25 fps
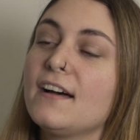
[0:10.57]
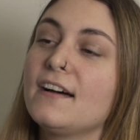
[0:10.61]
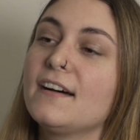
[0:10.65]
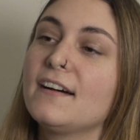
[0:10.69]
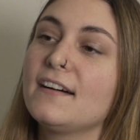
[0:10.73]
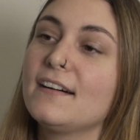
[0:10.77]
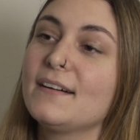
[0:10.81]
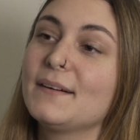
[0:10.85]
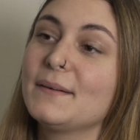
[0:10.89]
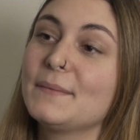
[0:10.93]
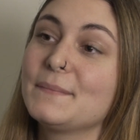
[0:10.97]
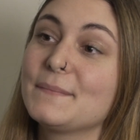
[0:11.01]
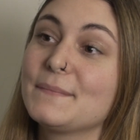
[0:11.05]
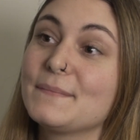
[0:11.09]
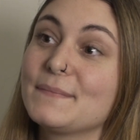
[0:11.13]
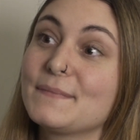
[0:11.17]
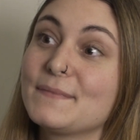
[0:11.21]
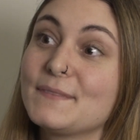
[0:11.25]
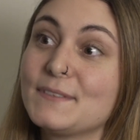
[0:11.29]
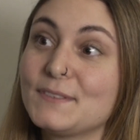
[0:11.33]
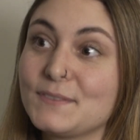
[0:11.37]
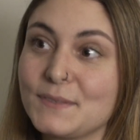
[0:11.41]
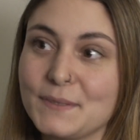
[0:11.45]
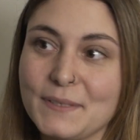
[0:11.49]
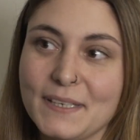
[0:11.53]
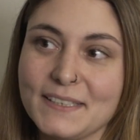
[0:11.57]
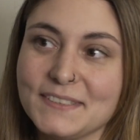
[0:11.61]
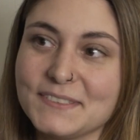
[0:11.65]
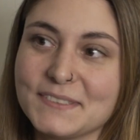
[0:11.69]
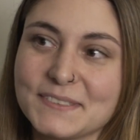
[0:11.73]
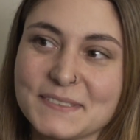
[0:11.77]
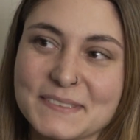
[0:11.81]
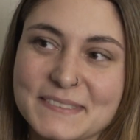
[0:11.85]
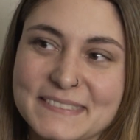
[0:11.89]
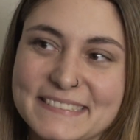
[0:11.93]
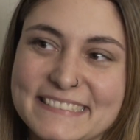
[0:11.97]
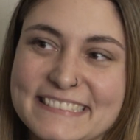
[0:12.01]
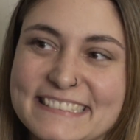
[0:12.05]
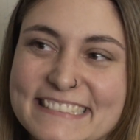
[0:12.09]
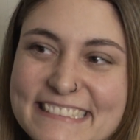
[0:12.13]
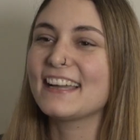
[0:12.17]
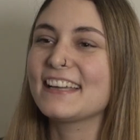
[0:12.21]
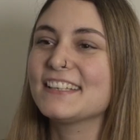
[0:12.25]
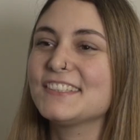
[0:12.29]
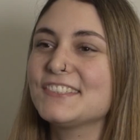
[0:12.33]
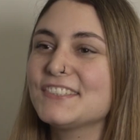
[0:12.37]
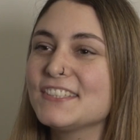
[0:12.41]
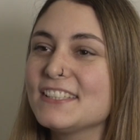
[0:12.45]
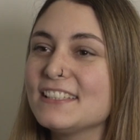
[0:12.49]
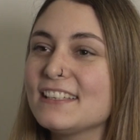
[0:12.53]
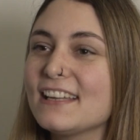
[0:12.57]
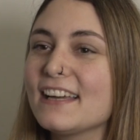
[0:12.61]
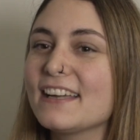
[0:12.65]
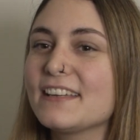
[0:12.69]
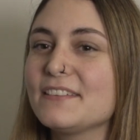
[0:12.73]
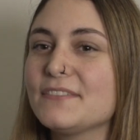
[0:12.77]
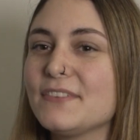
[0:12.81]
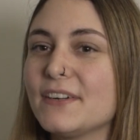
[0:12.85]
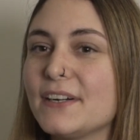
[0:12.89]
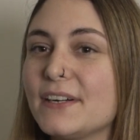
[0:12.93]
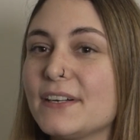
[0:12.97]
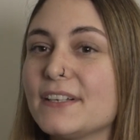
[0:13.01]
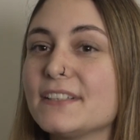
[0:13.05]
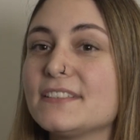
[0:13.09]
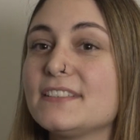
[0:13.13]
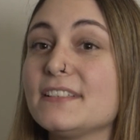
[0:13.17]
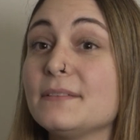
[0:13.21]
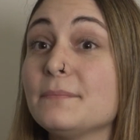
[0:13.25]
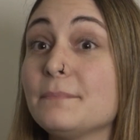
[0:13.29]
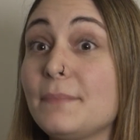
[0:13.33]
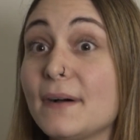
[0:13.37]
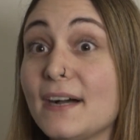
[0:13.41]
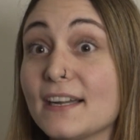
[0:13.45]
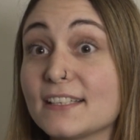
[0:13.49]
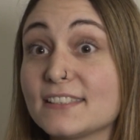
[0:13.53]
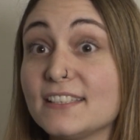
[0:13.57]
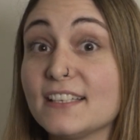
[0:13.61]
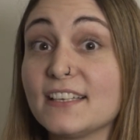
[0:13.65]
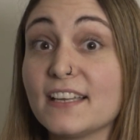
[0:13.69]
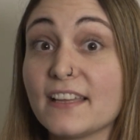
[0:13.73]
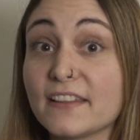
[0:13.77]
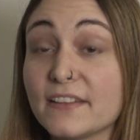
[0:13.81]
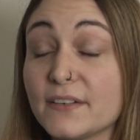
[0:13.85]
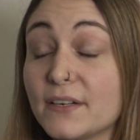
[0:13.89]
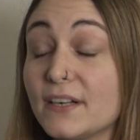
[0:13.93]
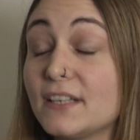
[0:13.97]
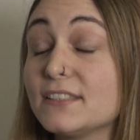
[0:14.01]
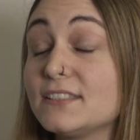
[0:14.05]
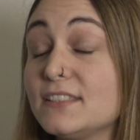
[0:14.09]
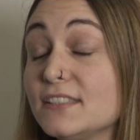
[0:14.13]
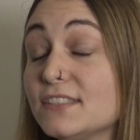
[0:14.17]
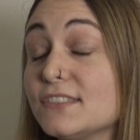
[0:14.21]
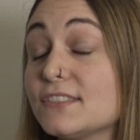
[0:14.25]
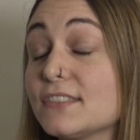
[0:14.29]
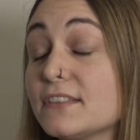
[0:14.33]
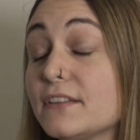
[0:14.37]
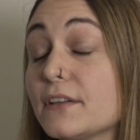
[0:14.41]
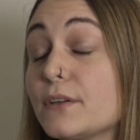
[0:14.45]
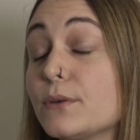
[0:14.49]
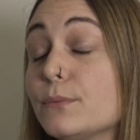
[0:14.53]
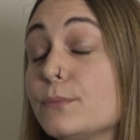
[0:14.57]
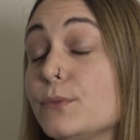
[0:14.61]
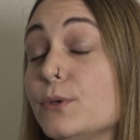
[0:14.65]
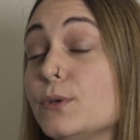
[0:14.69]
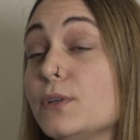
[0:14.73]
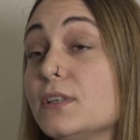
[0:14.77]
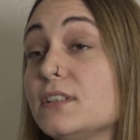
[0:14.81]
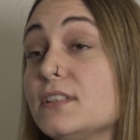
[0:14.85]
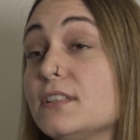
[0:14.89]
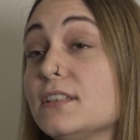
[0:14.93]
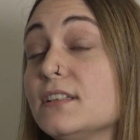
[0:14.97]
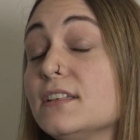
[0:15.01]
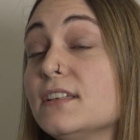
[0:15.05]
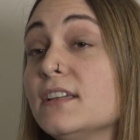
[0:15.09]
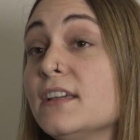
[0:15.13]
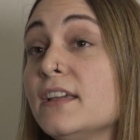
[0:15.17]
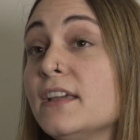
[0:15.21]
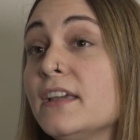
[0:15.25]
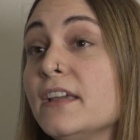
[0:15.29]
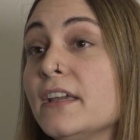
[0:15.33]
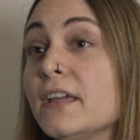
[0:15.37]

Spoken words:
I see live art impacting other artists in the community,